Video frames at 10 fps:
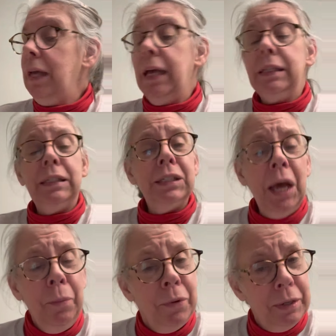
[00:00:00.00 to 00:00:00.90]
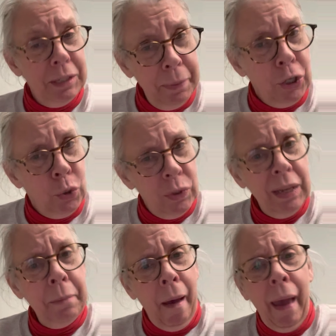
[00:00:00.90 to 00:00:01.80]
and someone's been
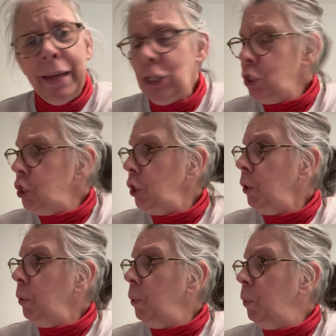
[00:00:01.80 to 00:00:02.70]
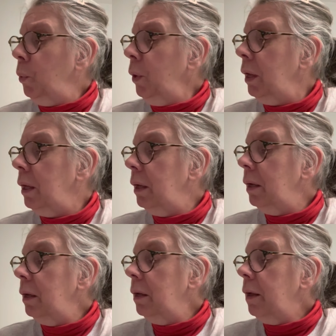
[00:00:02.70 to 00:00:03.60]
using mine too.
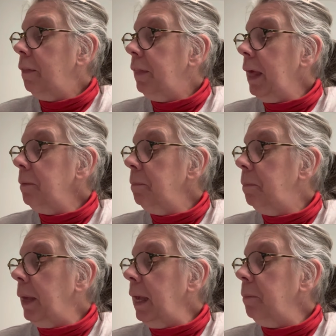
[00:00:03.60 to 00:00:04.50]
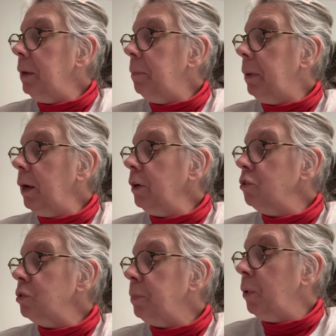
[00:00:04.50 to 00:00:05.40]
Then Baby Bear
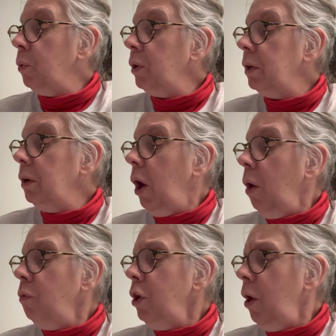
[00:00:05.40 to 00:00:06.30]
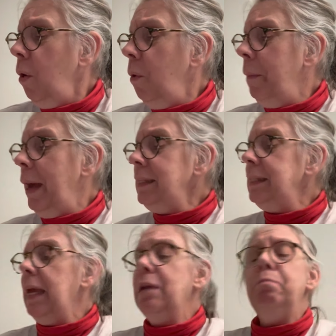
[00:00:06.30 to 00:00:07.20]
spoke. Oh no, my
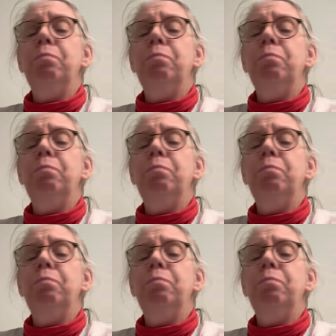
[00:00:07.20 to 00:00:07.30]
stand